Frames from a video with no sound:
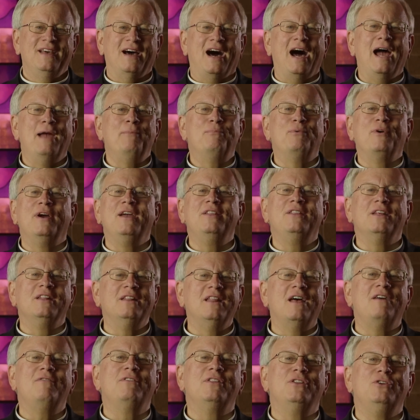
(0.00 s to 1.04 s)
I pray the
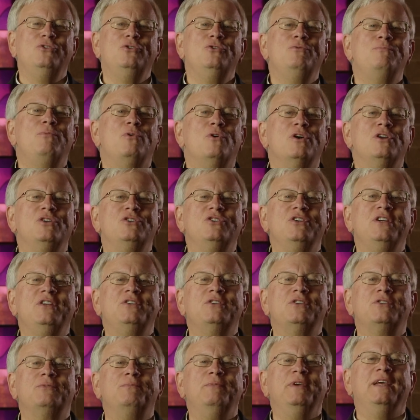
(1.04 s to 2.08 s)
love of the newborn
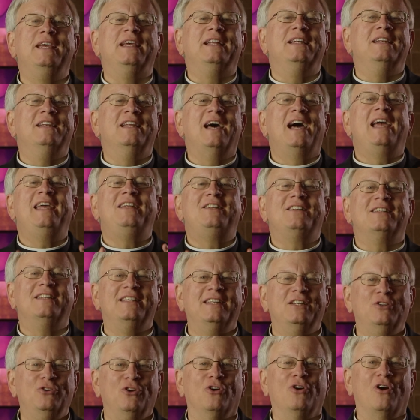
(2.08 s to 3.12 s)
Jesus be ignited
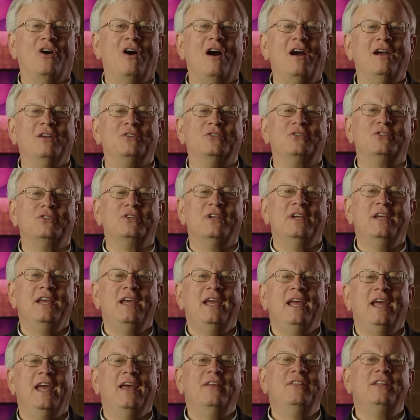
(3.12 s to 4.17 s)
in your hearts,
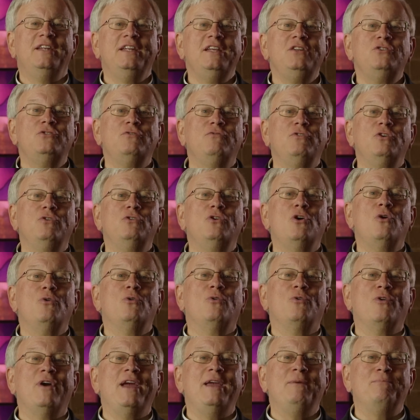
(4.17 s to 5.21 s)
and that each of you know
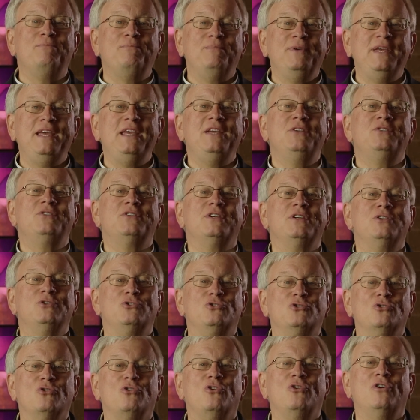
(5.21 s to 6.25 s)
great peace and
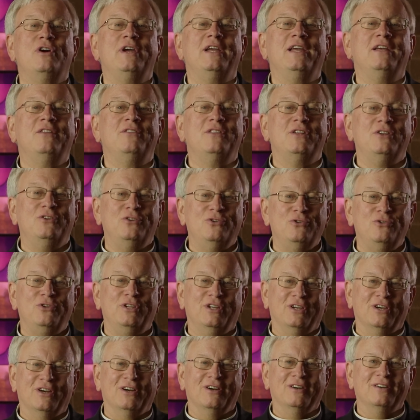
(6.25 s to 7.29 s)
joy in the new
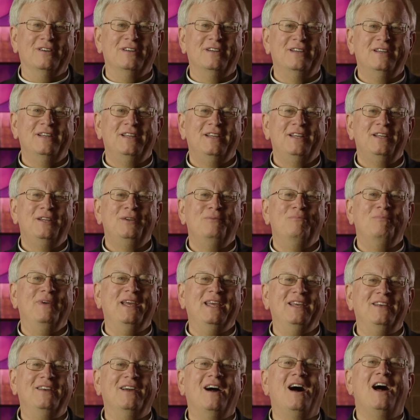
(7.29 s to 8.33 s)
year.
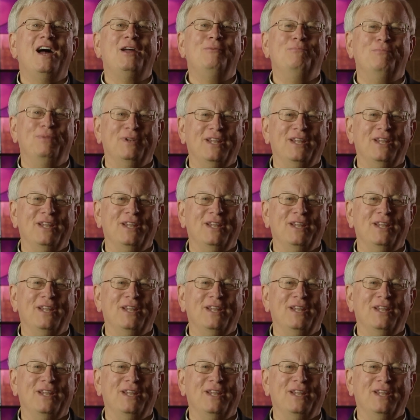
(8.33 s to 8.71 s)
May God